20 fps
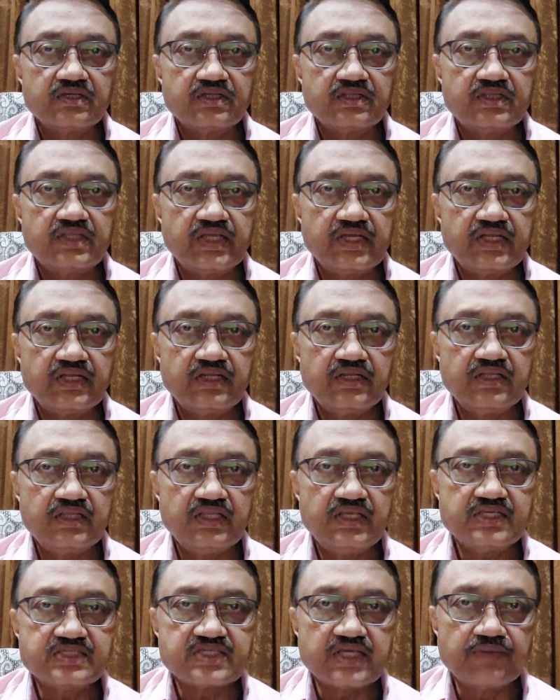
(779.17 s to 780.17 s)
Then
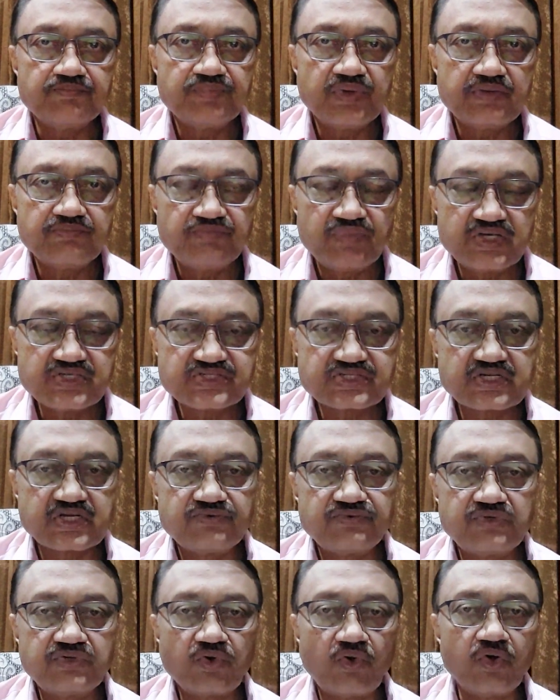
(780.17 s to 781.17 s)
the sample must
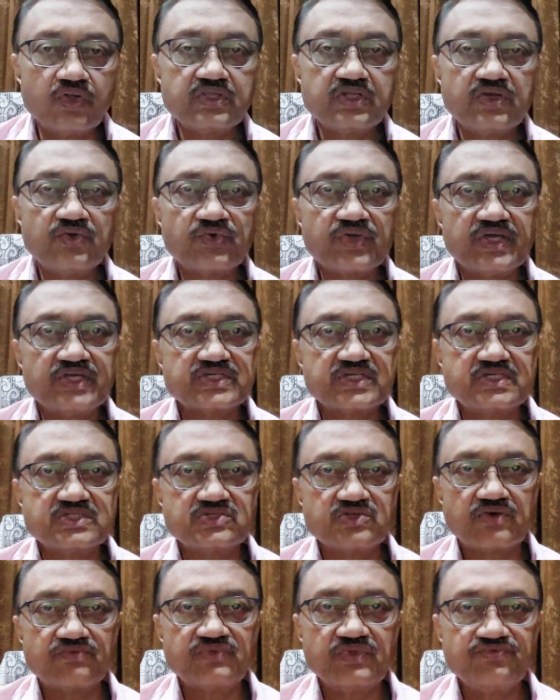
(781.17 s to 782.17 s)
cover all the
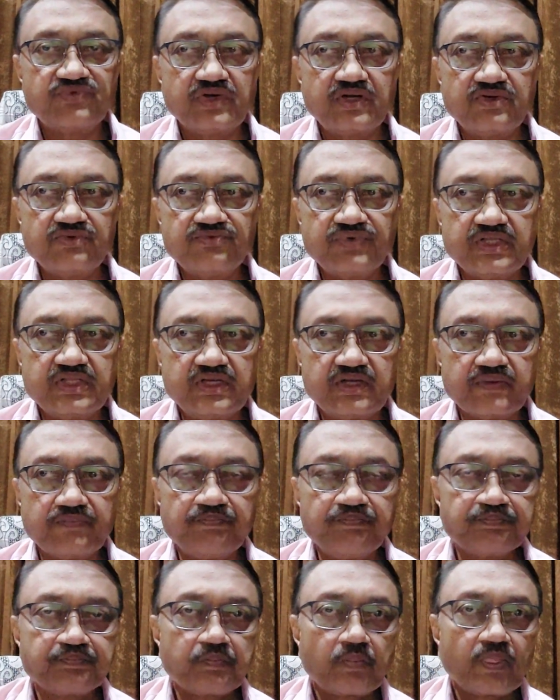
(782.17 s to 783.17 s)
locations of the firm,
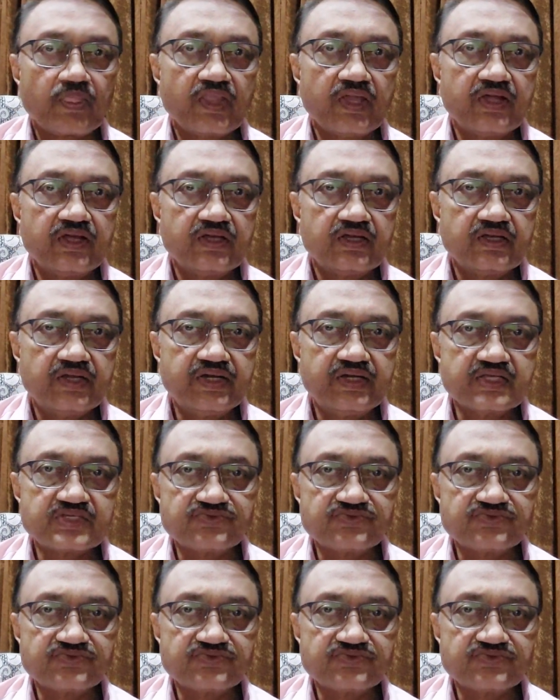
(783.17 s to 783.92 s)
whether it